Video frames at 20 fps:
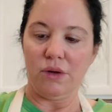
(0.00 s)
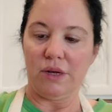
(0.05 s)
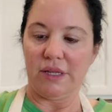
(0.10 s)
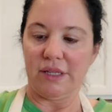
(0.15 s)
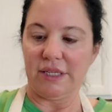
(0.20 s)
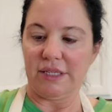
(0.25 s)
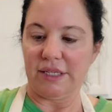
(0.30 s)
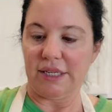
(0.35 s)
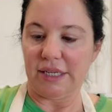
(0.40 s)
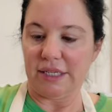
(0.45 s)

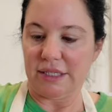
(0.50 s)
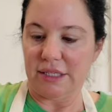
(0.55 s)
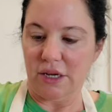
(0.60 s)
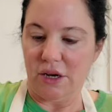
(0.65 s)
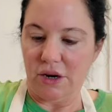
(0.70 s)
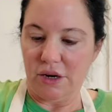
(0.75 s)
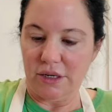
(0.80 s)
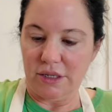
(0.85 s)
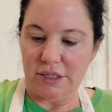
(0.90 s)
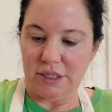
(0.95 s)
this gets
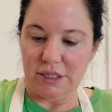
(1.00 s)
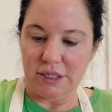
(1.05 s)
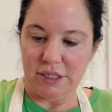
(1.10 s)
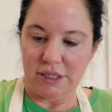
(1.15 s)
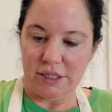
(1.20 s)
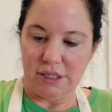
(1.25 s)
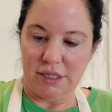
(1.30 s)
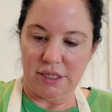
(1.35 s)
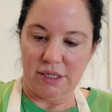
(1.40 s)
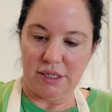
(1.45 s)
hard
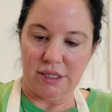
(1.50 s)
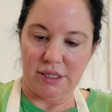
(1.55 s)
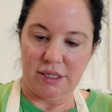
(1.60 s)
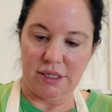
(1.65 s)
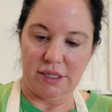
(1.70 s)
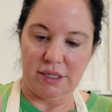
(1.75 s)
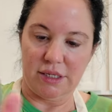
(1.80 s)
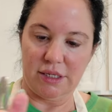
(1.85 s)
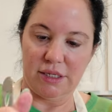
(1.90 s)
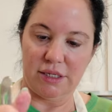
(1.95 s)
to
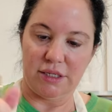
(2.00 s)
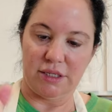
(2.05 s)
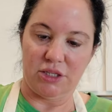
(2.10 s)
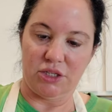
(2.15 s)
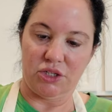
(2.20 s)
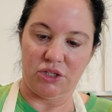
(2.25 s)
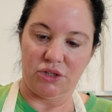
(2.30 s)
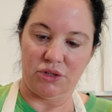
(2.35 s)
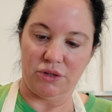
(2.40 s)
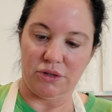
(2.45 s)

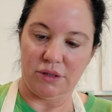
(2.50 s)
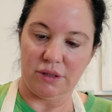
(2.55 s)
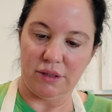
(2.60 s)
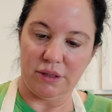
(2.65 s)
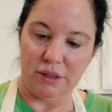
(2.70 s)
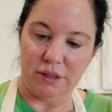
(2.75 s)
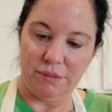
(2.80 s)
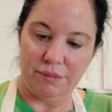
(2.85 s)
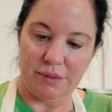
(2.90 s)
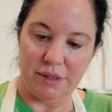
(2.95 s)
stir a
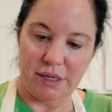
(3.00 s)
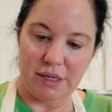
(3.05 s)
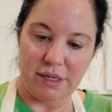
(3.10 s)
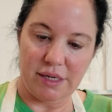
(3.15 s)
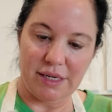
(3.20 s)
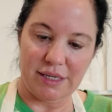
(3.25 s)
little bit.